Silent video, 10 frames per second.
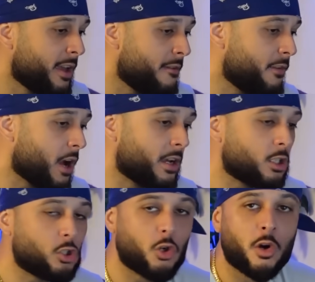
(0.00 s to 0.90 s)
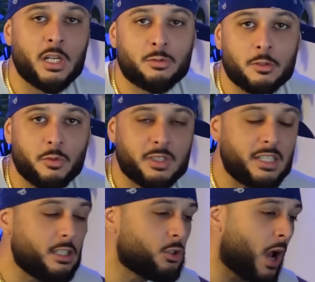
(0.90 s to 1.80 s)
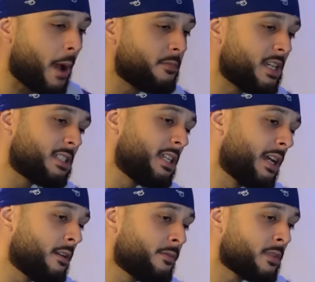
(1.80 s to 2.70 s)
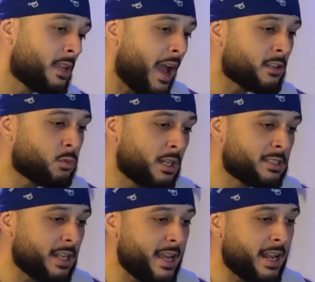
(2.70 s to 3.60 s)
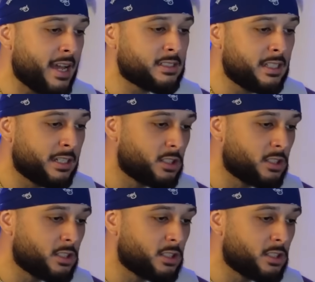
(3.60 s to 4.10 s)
various Jordans which we've seen drop this year as well as late last year.